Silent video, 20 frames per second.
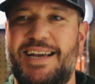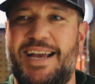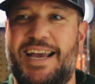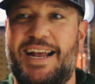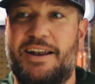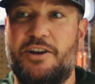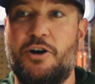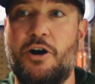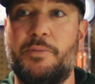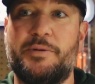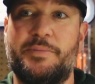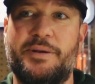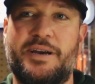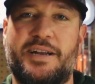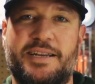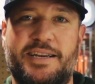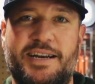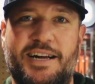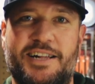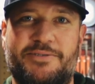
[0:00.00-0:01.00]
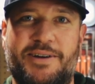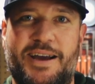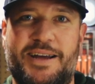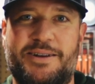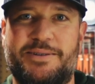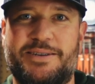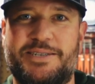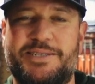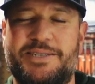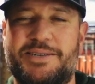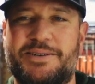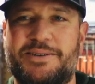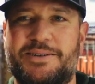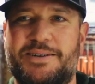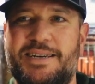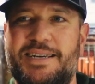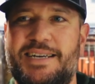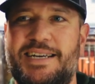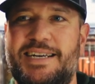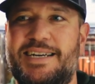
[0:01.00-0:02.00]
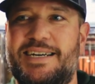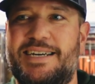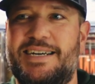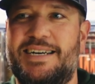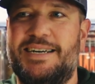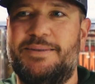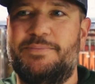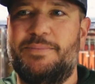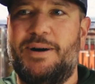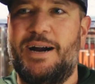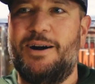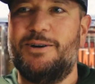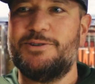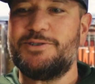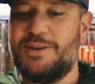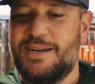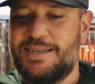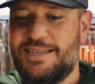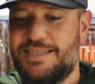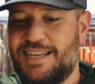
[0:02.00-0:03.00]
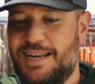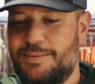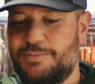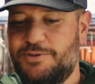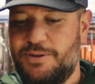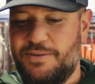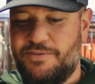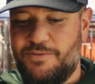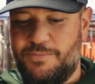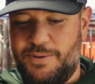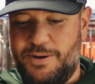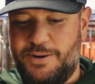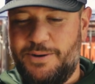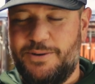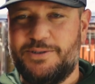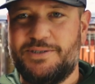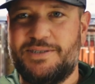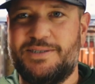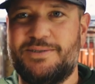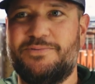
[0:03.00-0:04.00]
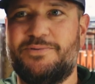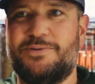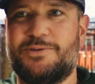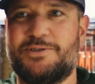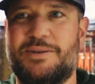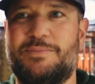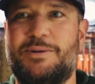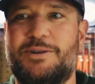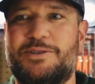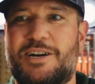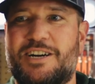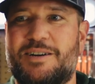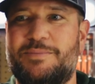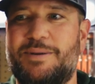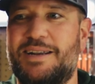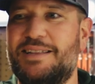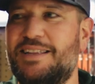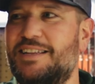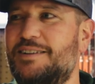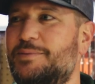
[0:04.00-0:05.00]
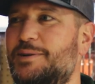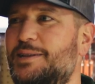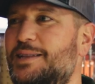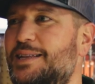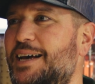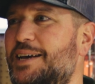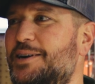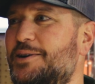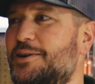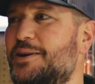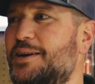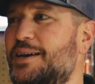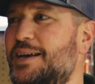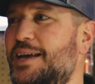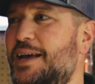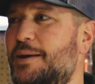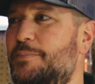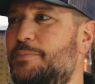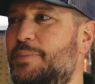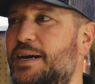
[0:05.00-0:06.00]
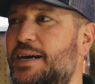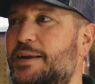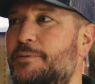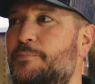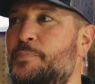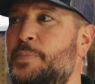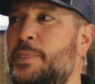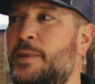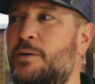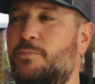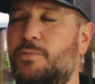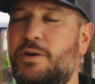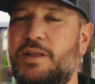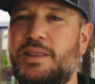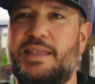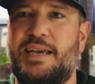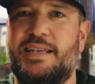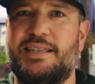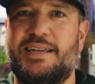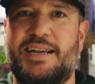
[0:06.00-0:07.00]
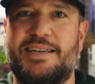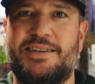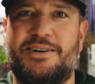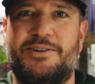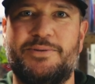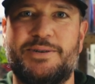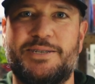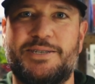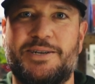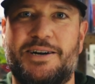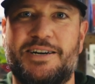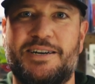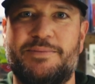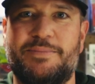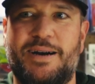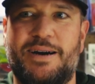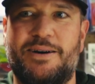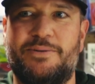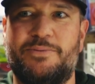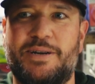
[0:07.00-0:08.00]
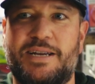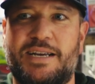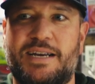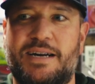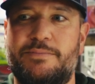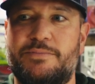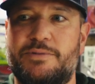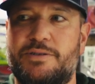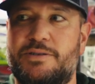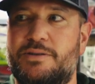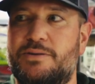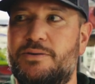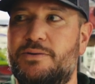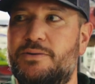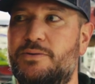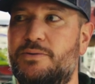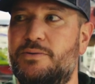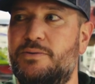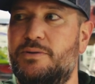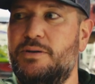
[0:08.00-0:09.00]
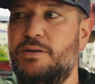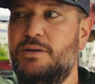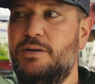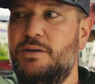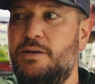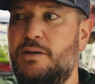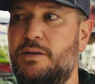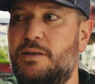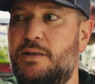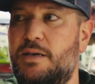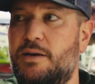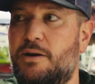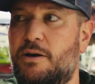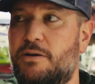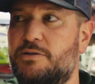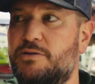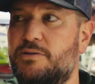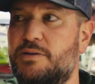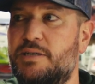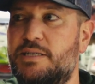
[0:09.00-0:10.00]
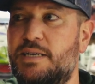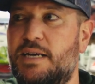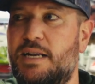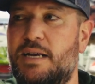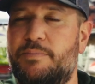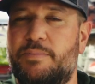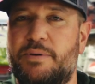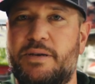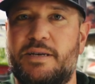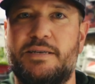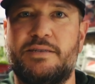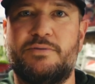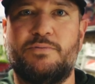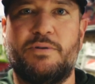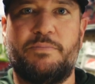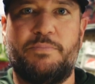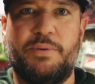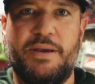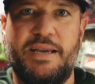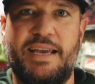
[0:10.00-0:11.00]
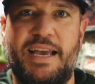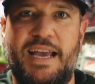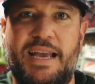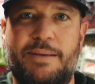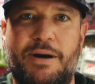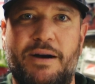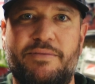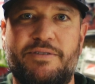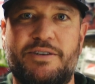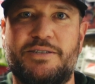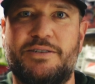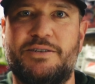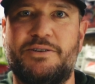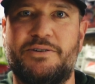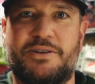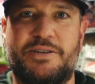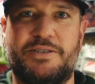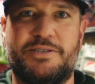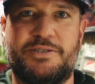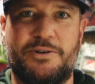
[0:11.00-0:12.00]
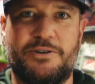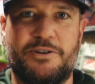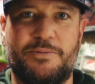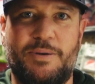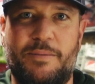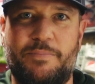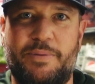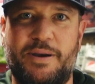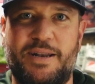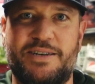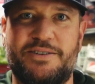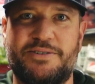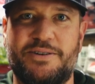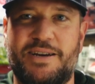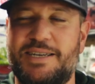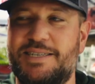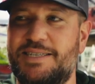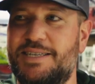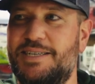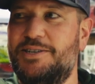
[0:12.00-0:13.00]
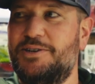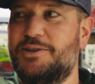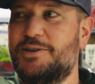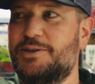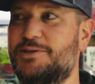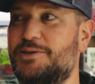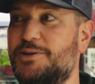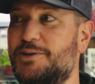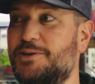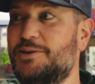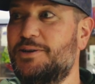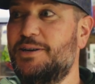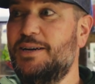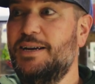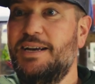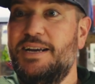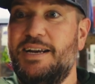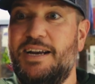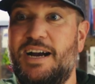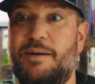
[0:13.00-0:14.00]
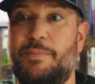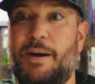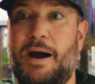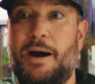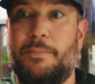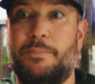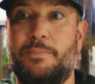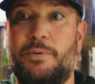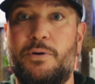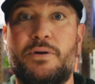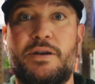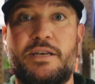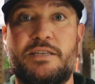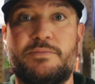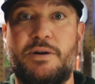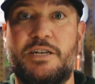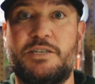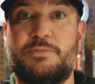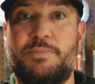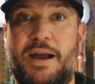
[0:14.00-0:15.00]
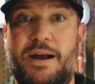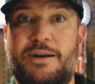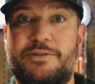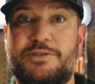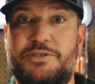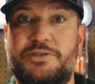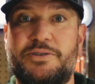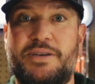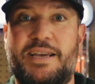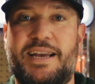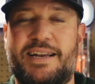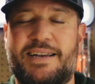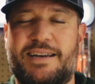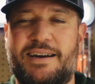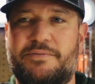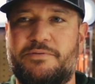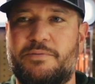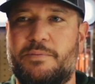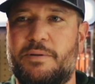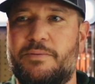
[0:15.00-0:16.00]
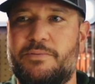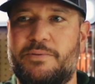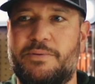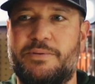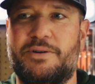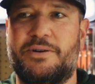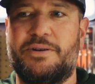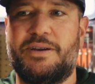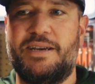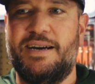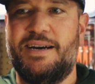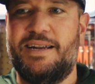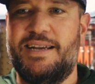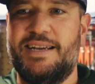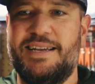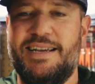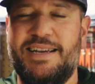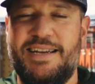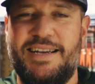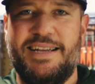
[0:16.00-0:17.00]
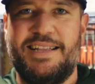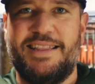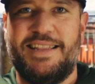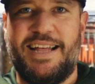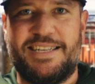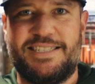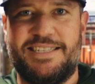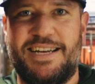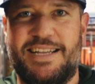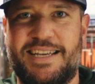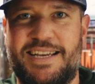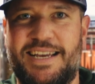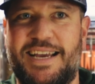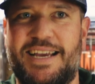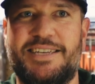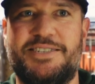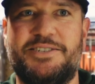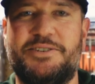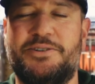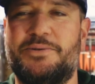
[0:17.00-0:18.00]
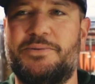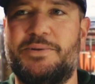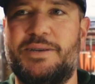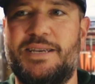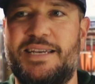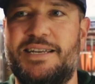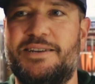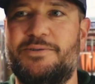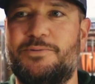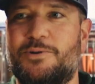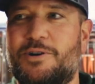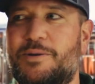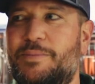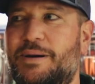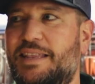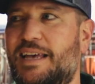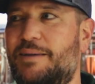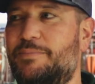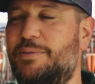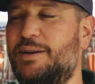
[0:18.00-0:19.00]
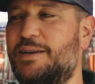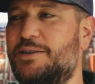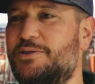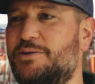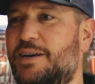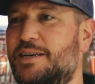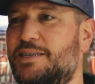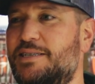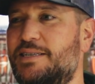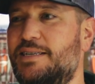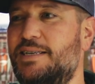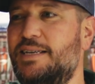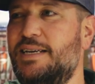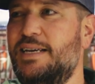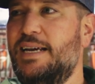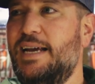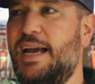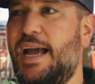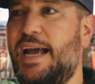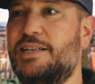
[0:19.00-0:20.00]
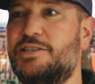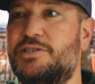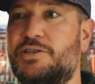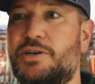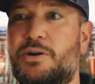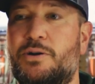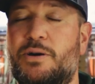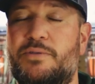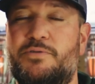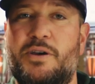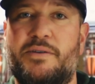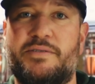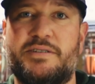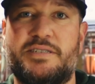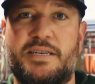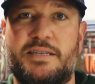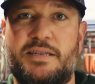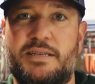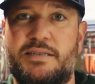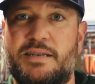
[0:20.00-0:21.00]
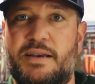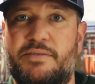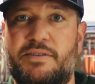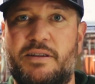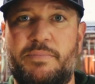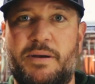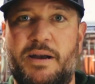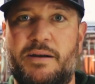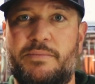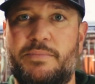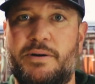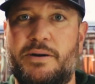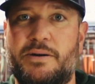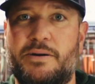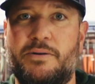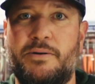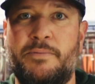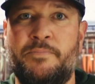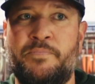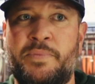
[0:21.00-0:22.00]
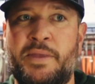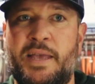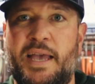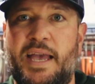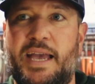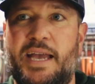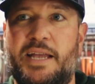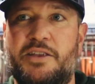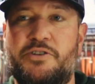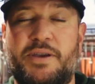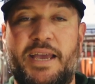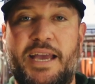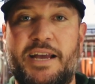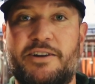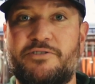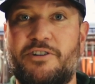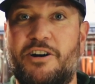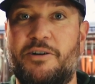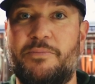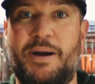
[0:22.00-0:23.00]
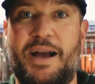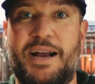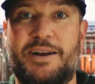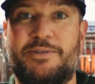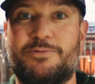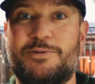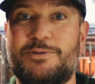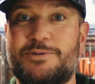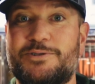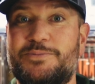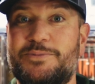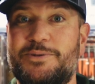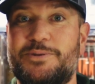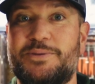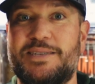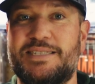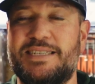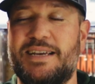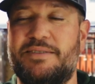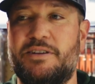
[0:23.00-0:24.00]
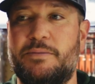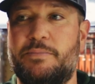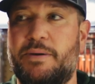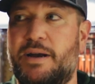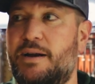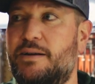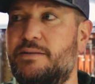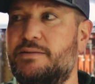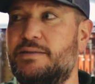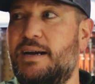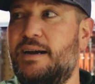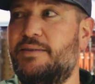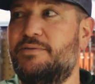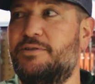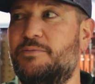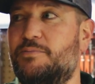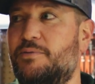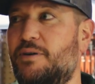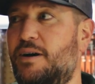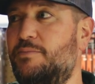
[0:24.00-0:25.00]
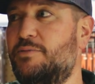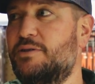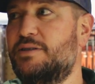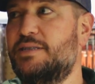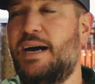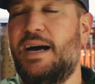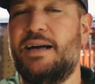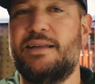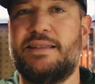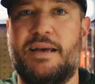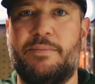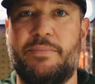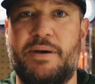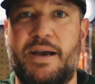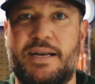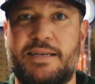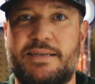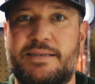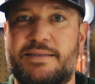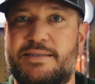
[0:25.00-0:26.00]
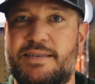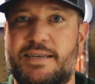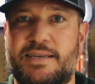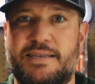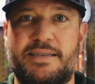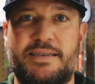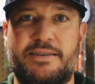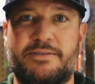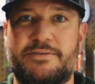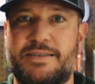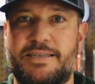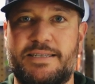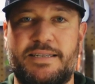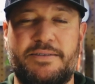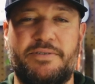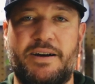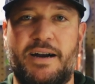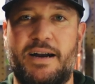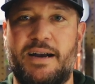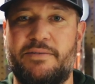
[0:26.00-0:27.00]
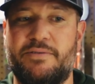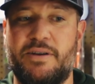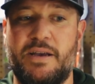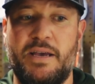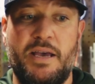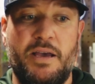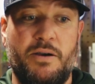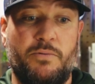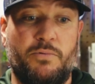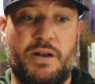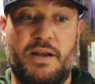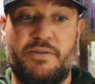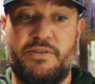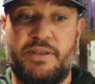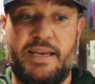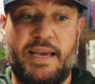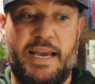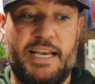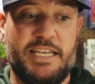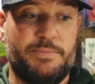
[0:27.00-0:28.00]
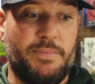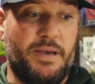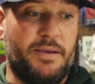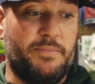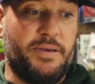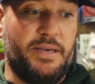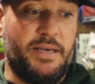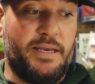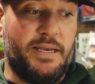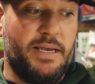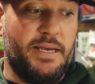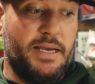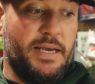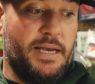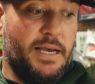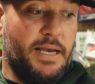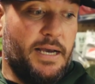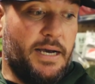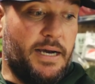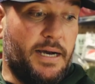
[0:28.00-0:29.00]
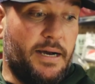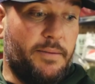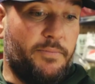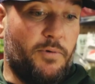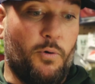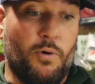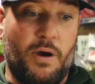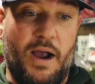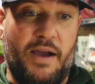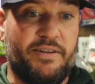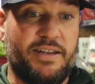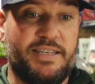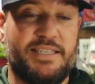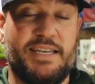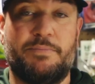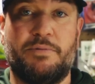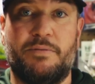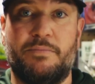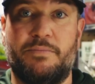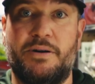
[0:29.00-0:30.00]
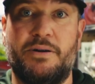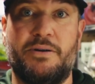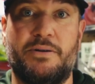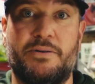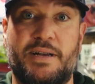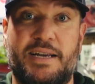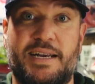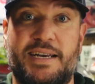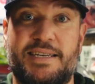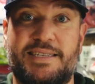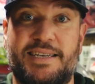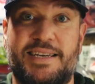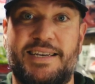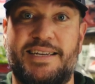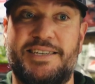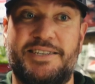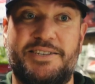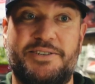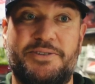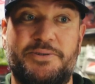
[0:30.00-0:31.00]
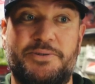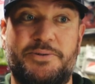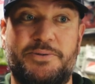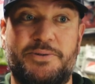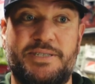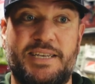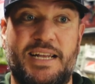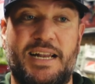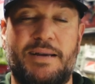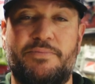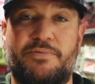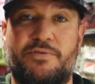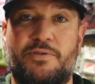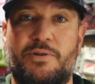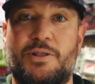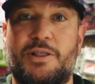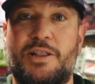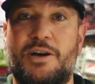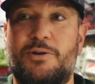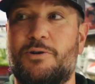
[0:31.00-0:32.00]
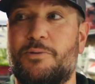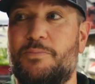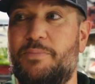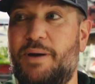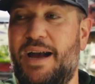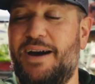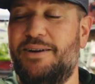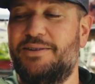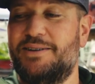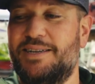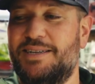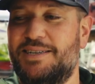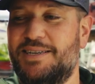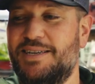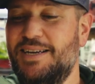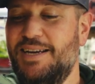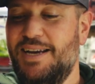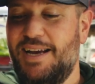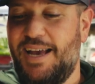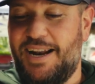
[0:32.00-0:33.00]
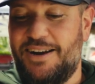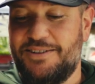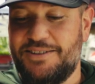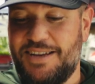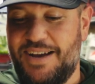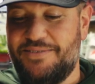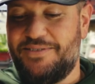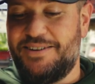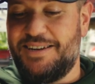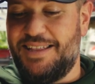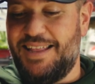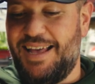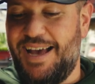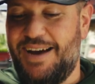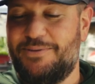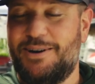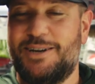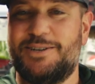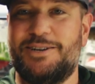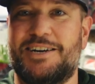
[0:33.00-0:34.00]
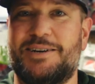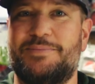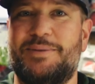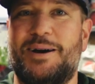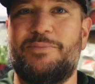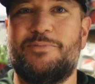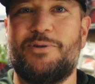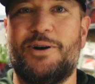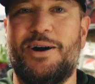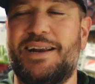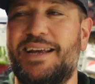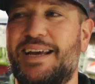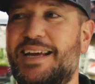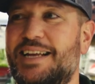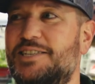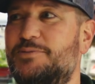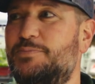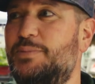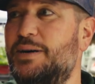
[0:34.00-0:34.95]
And I know I'm going to be hunting Colorado this year. I also like to set up 2 different bows for something I'll talk about a little bit later. But one thing that I always talk about when it comes to the archery setup is with big game, obviously you're concerned about penetration, you're concerned about pulling as much pounds as you can comfortably. With turkey hunting, that's not the case. You don't need to worry about that penetration. And so if you have a 60, 70 pound bow and you can't draw it back real smooth at 70 pounds, I have no problem with dialing that back to 60 or 65, whatever the case may be, or having a separate bow, like I said, to set up for a lower poundage. And I'll dive into that when I talk about broadheads.